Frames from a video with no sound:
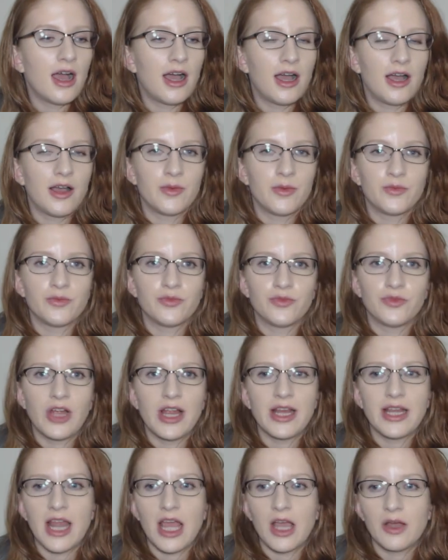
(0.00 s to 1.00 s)
um,
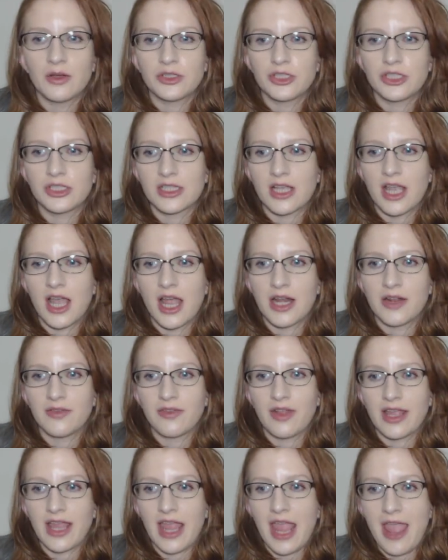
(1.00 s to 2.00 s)
right now it's just kind of
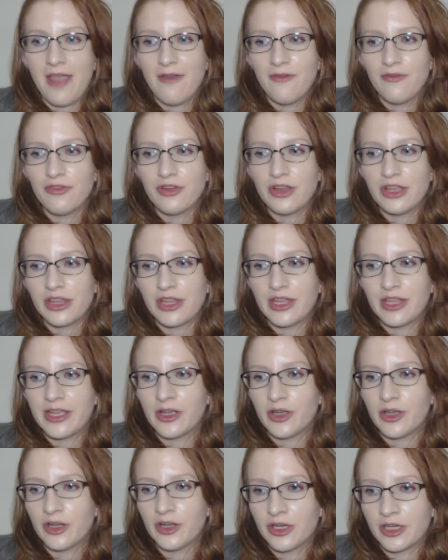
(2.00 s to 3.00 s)
like
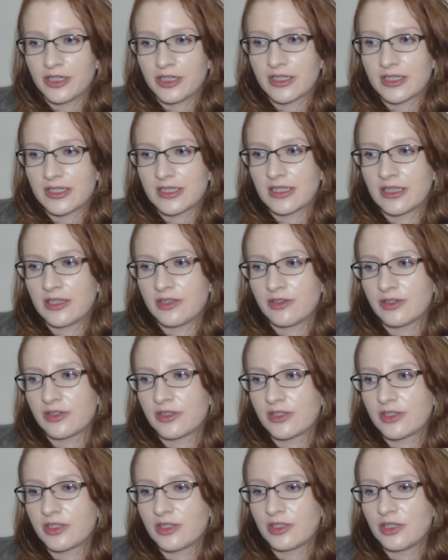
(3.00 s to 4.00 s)
everything hurts and
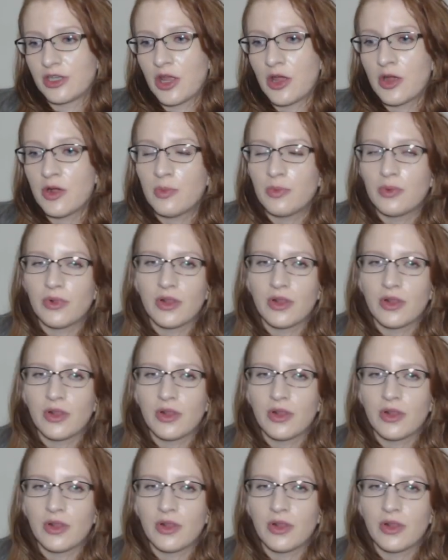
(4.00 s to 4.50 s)
there's no